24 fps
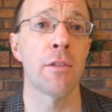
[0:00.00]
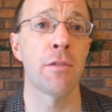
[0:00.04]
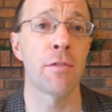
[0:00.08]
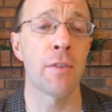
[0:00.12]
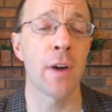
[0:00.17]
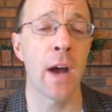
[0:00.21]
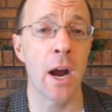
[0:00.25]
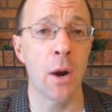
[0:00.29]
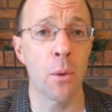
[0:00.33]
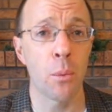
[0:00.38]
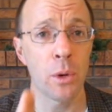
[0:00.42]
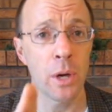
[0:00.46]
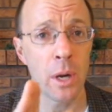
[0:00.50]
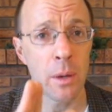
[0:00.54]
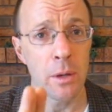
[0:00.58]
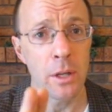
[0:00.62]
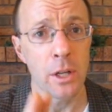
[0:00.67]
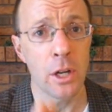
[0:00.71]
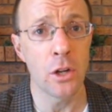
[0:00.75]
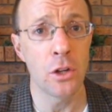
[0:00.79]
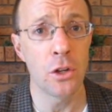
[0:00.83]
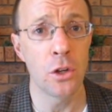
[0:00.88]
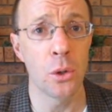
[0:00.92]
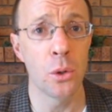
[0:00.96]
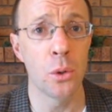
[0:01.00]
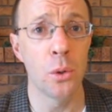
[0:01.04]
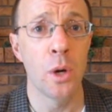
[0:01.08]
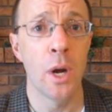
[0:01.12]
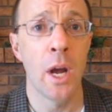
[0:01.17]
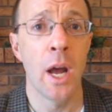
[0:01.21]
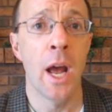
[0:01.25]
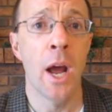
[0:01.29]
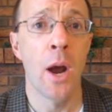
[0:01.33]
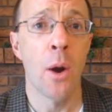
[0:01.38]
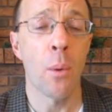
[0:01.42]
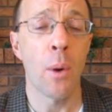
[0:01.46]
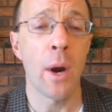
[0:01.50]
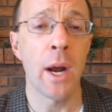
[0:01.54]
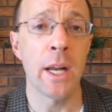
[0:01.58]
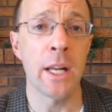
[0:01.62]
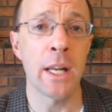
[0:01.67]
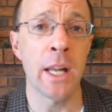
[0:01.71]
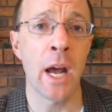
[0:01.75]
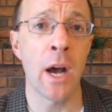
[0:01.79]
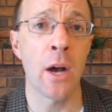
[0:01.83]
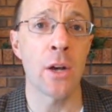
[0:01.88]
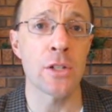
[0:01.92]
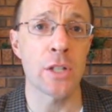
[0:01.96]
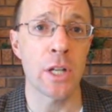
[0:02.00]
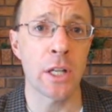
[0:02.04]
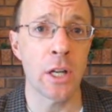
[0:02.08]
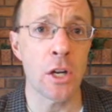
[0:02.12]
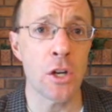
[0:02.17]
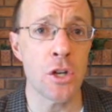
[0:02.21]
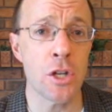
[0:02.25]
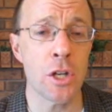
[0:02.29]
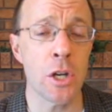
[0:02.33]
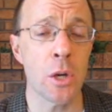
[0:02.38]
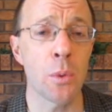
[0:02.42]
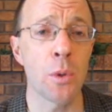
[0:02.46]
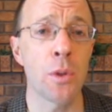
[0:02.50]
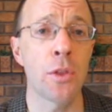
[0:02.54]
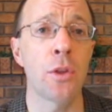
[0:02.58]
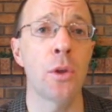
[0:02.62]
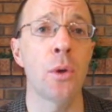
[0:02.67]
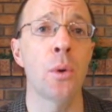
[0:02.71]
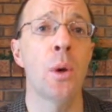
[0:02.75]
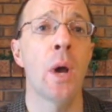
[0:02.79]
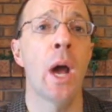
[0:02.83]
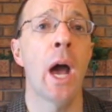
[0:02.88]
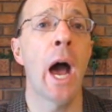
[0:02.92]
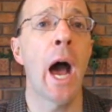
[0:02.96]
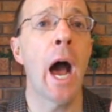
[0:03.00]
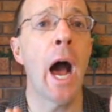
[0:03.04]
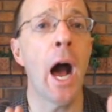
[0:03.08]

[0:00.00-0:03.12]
In fact, what I'm going to do right now is I'm going to share with you